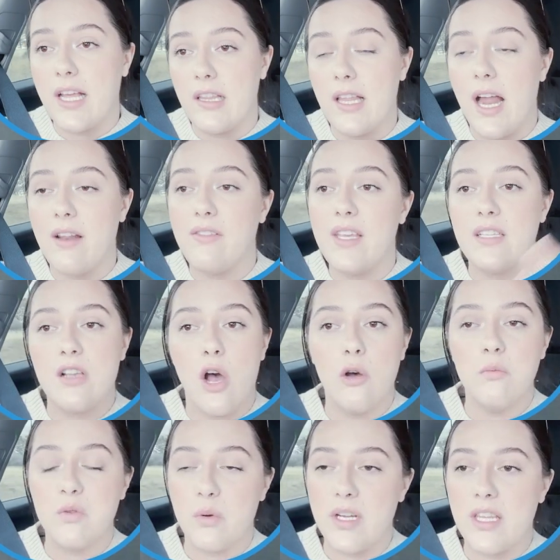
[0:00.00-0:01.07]
a lot of these
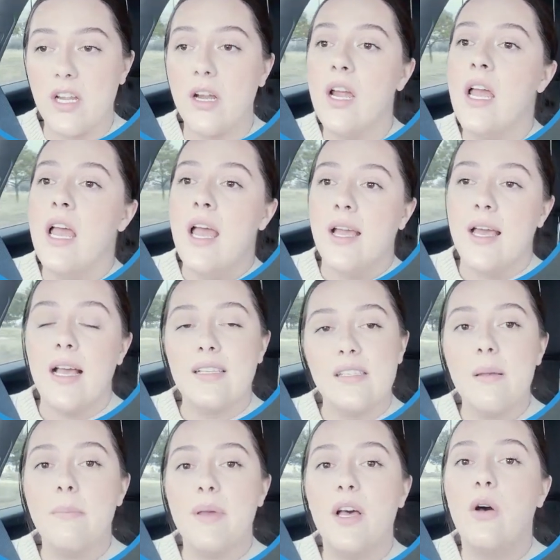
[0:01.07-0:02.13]
homes were either
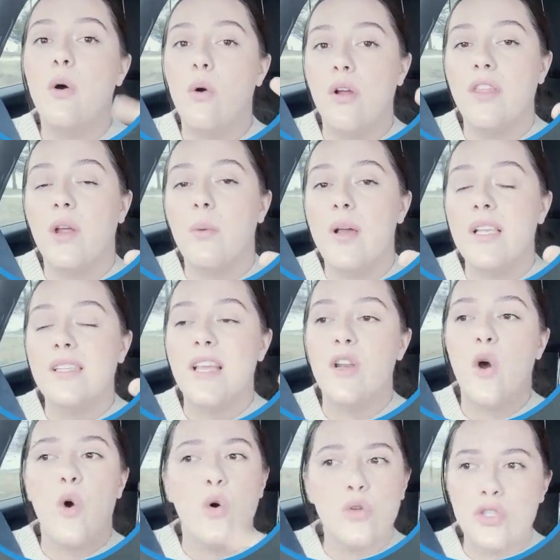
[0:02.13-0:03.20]
custom built or there was an
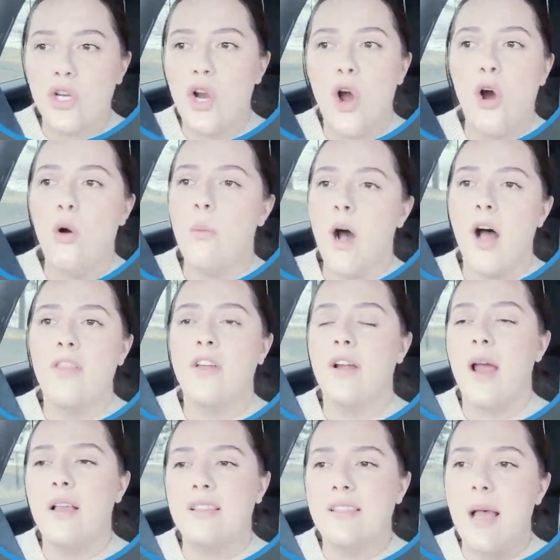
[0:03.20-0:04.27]
older home on there
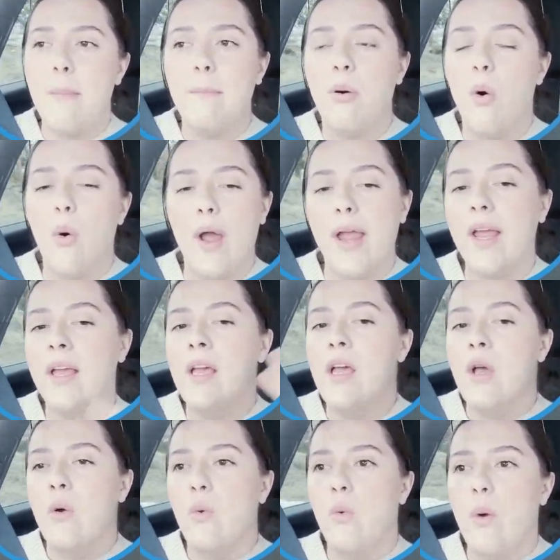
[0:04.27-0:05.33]
at some point
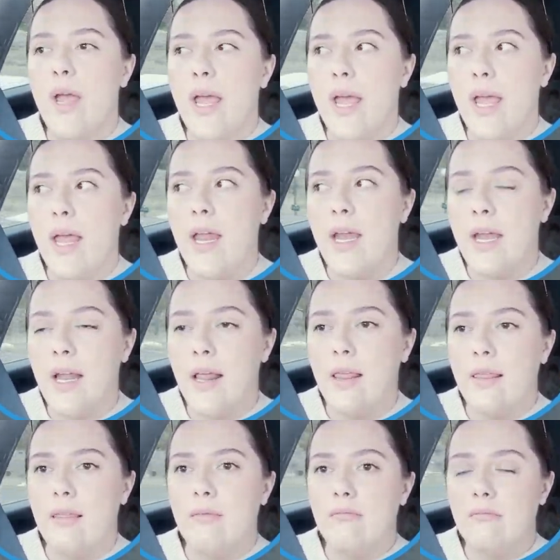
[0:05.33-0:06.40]

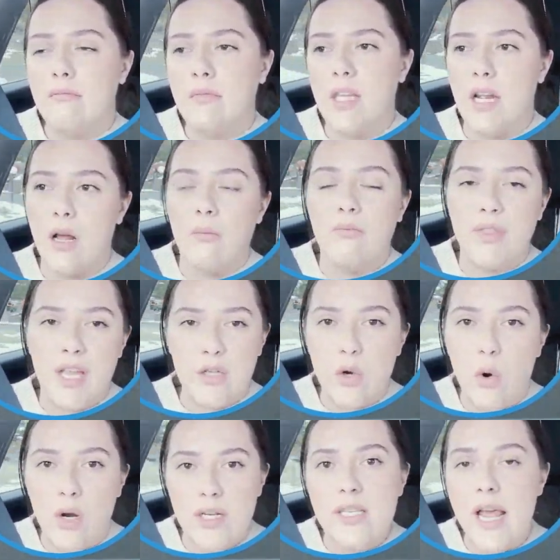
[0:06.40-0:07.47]
when, you know, they
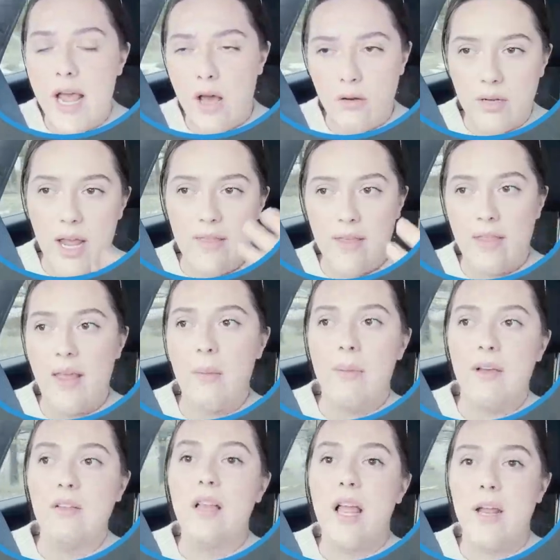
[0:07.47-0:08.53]
tore it down and then they
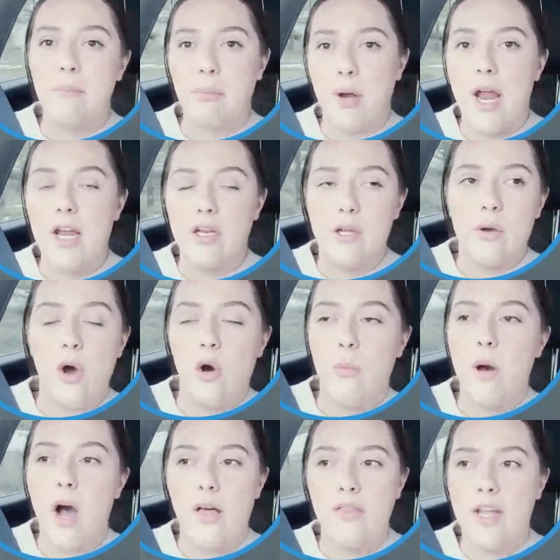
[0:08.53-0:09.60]
built a brand new home
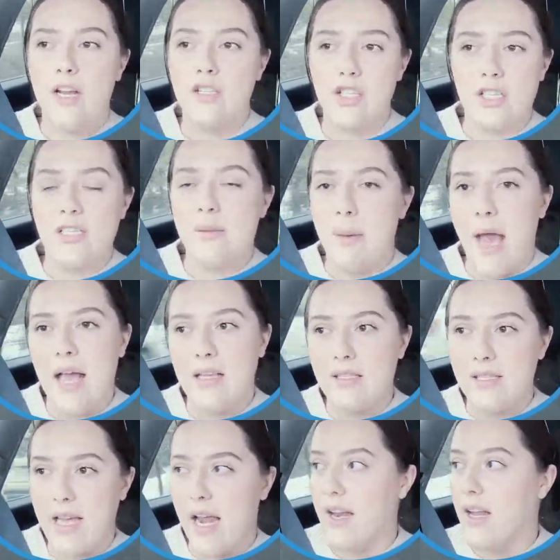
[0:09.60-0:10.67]
on there. Just depends kind